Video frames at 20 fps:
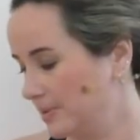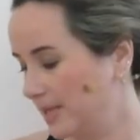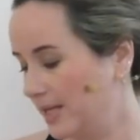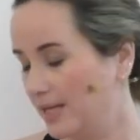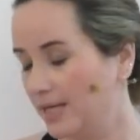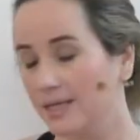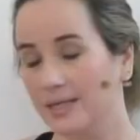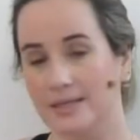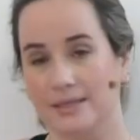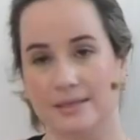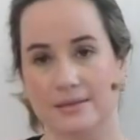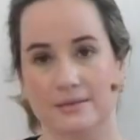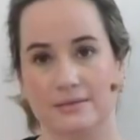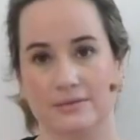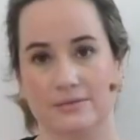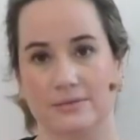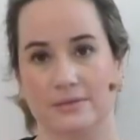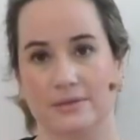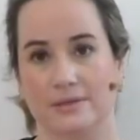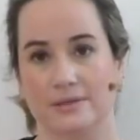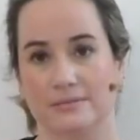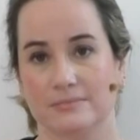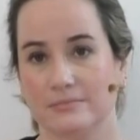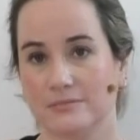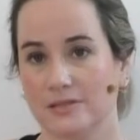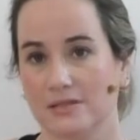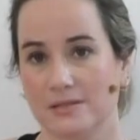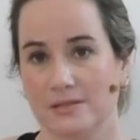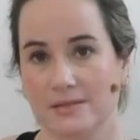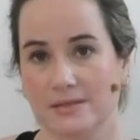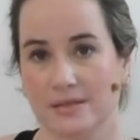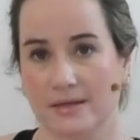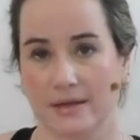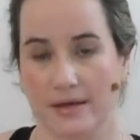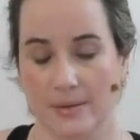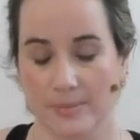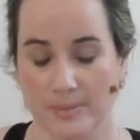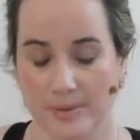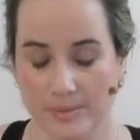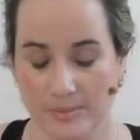blanket or just sitting
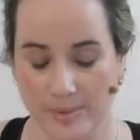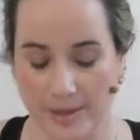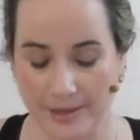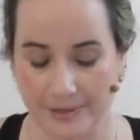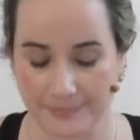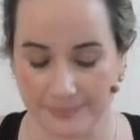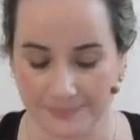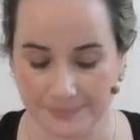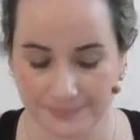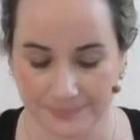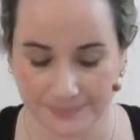up in bed.